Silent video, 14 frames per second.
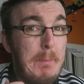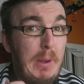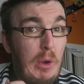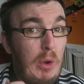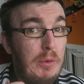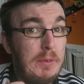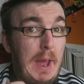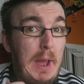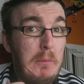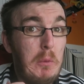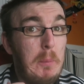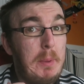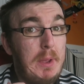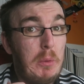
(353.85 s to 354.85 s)
because I
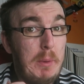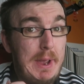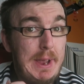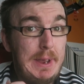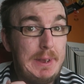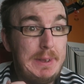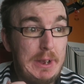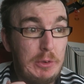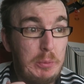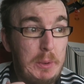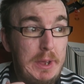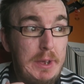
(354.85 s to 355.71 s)
will be away next